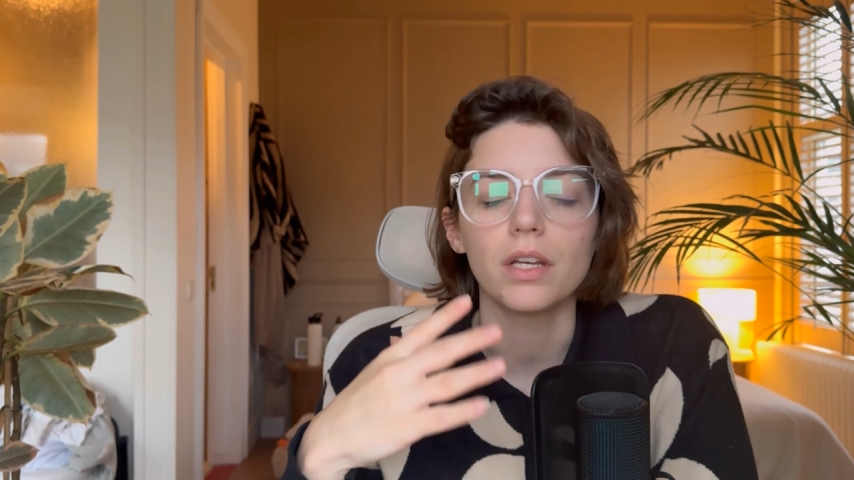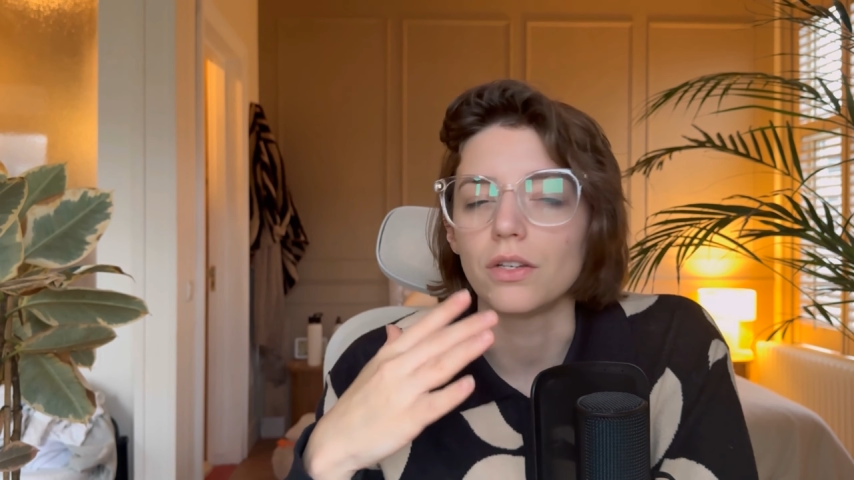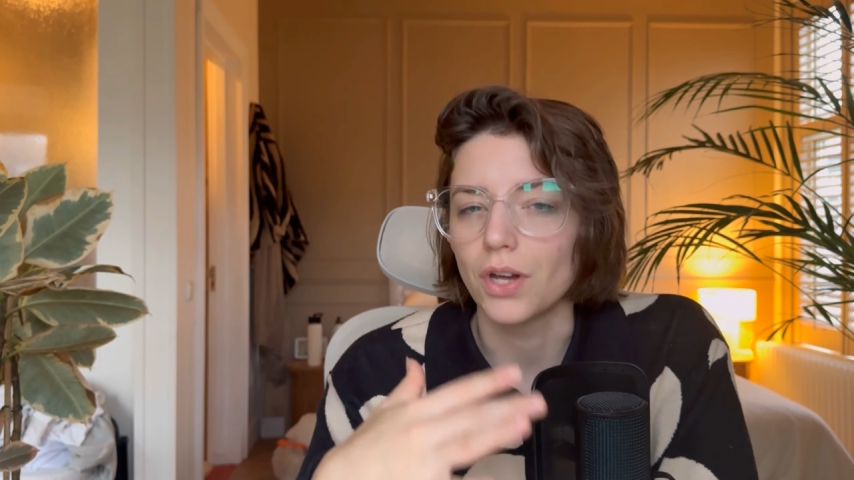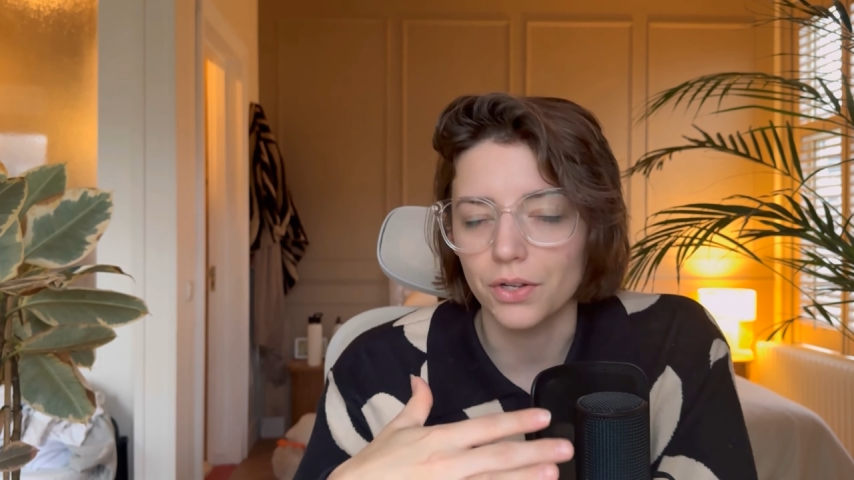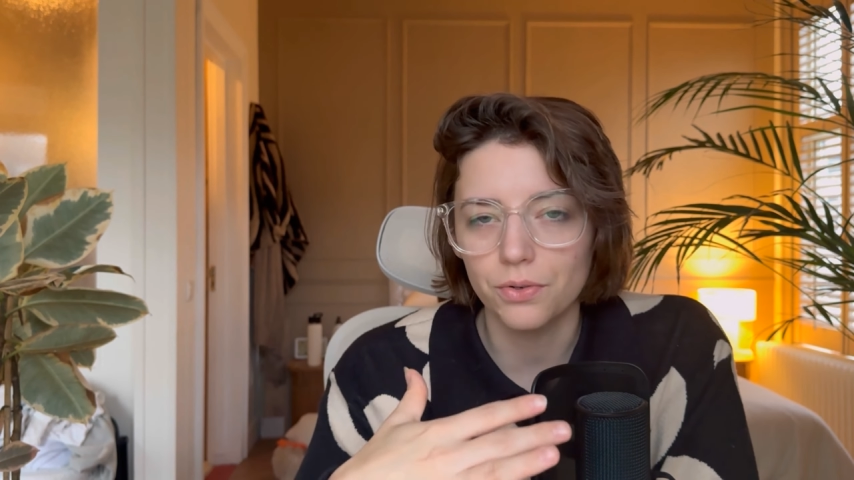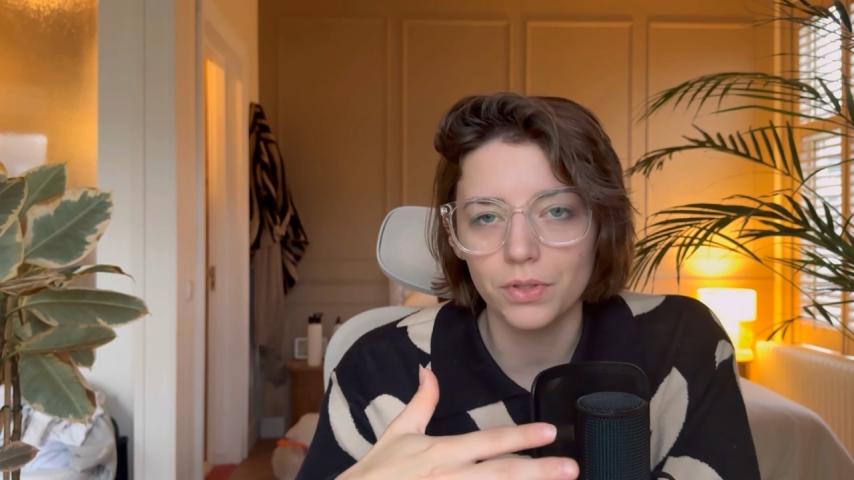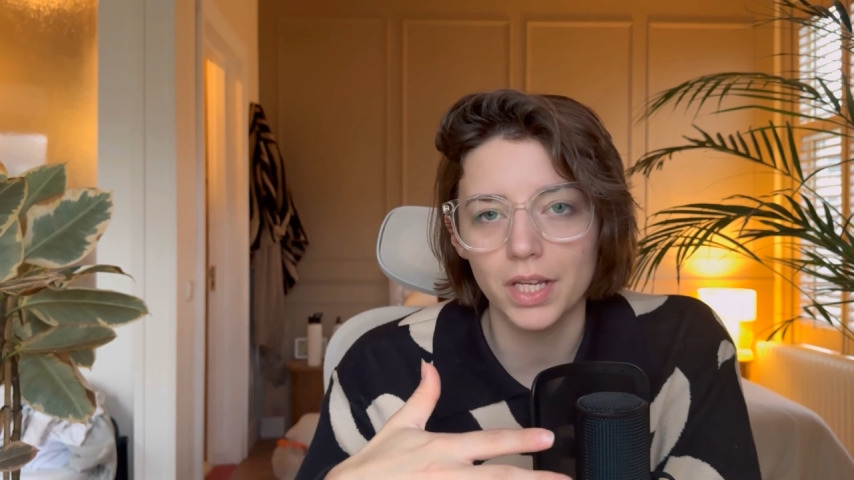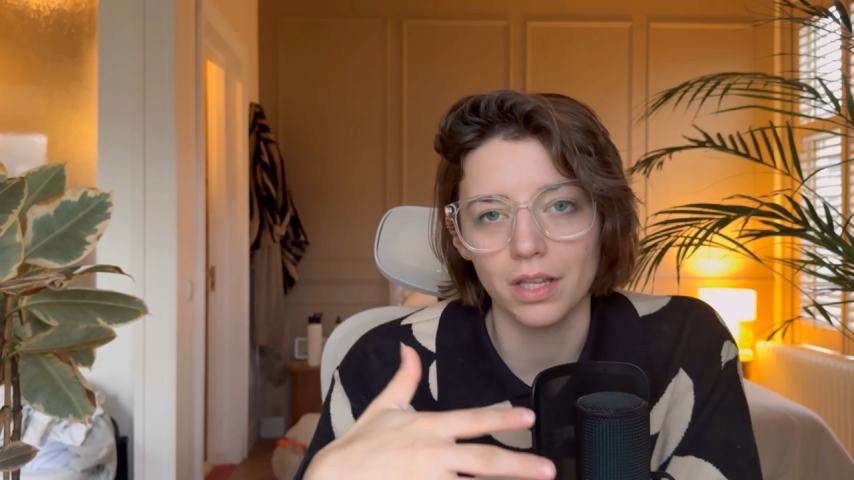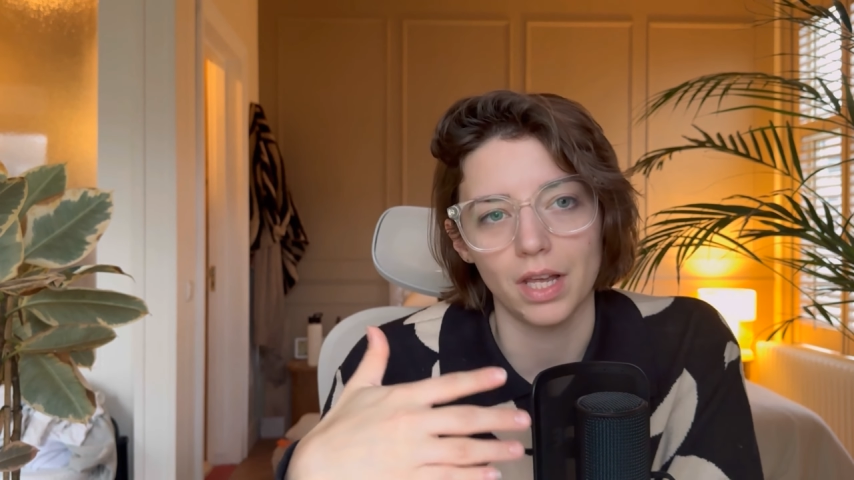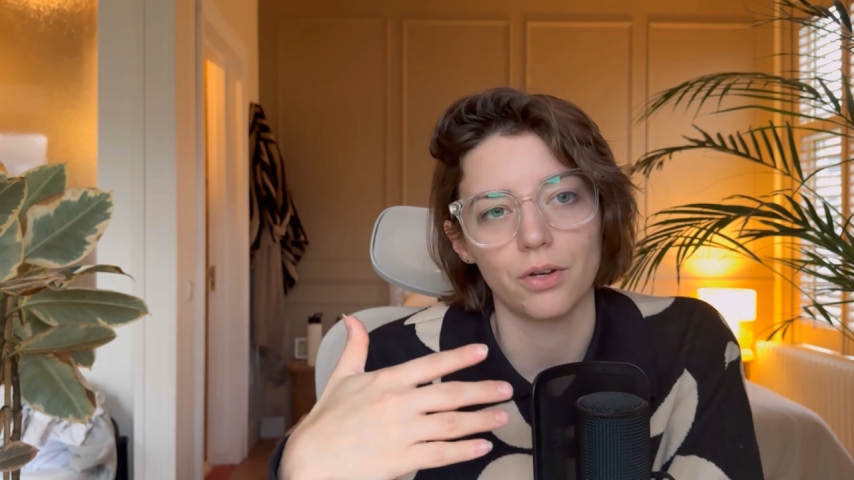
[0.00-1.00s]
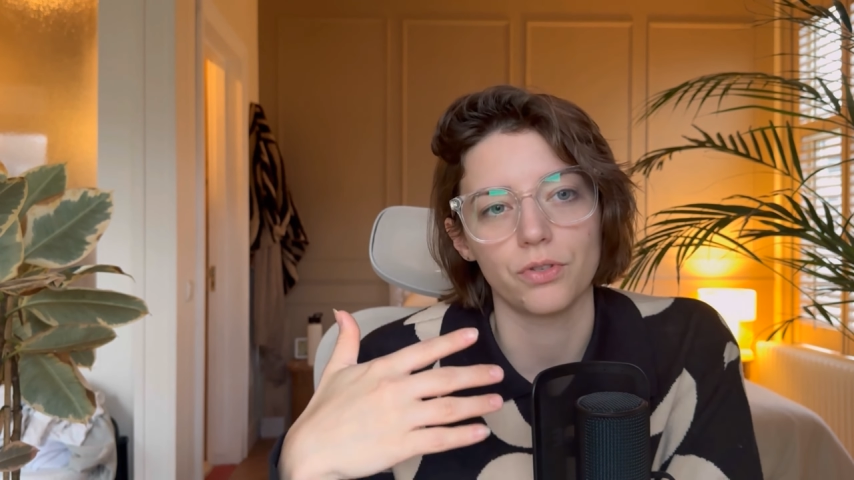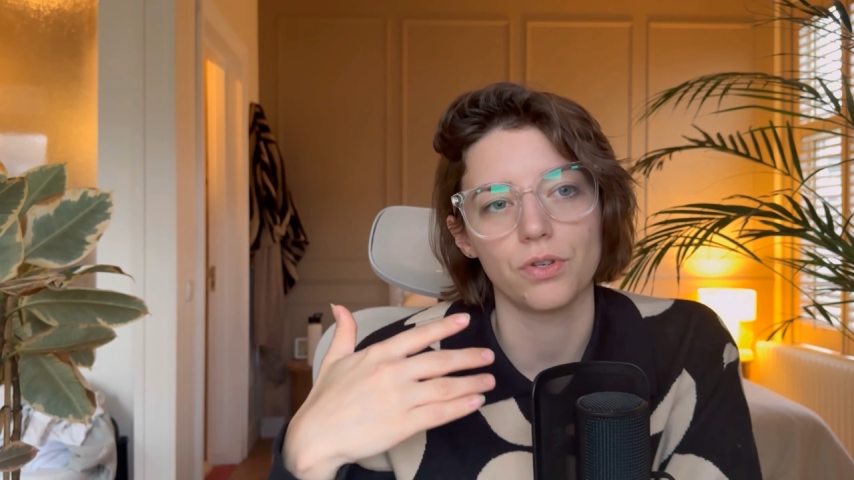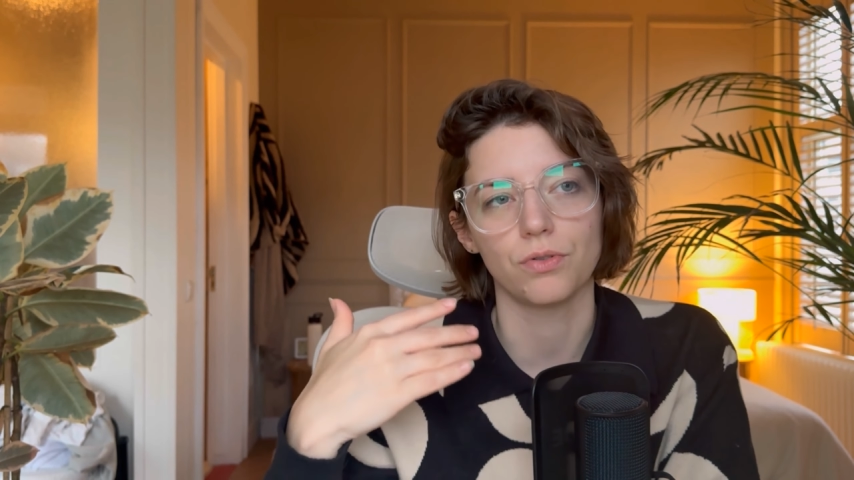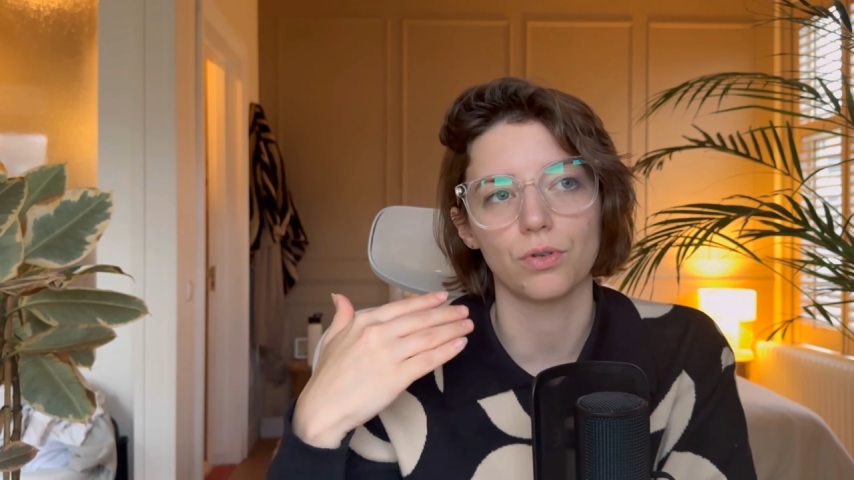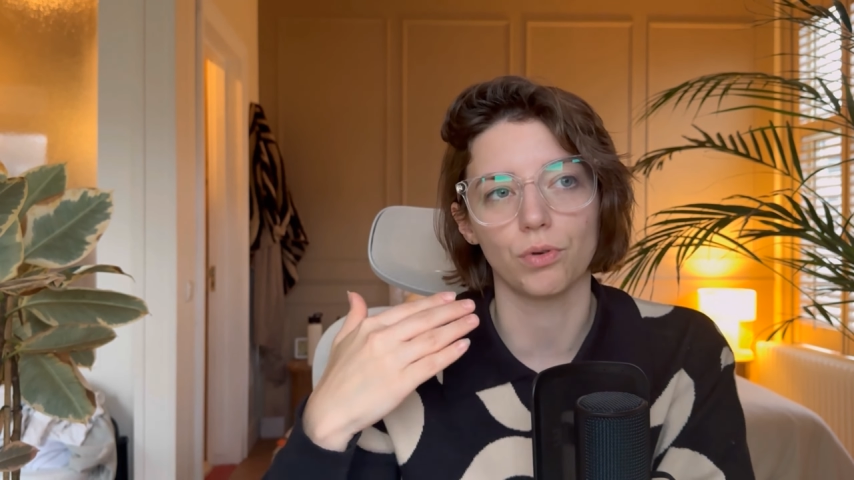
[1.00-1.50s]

not only allows you to